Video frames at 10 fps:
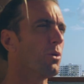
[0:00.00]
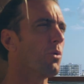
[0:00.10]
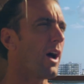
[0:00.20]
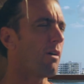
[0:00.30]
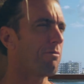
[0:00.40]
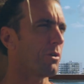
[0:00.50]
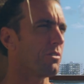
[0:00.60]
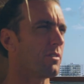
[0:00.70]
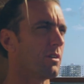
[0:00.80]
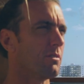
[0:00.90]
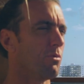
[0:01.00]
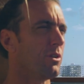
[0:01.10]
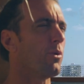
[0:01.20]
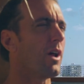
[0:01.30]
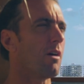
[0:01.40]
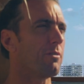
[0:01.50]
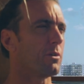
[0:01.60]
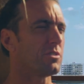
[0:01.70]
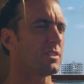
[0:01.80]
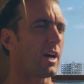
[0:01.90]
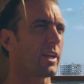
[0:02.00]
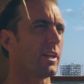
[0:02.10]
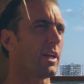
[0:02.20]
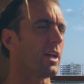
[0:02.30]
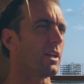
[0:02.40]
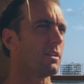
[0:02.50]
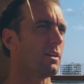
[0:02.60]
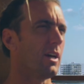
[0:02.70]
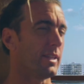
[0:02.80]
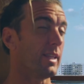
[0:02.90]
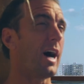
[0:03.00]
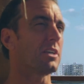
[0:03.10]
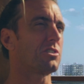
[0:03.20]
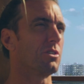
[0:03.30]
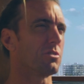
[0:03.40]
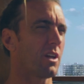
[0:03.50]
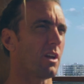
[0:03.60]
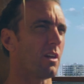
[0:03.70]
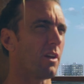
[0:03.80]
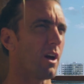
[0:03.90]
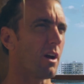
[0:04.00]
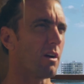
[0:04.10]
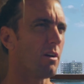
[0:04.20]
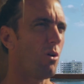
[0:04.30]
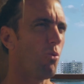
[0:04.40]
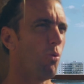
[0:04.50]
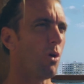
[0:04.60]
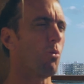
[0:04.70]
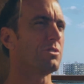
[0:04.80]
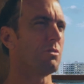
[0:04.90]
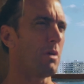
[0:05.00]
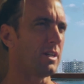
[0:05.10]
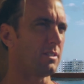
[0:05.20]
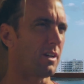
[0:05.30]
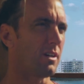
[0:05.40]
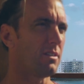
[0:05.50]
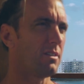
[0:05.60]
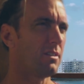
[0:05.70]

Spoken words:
when you went out for your second heat at last year's King of the Air, where was your mindset?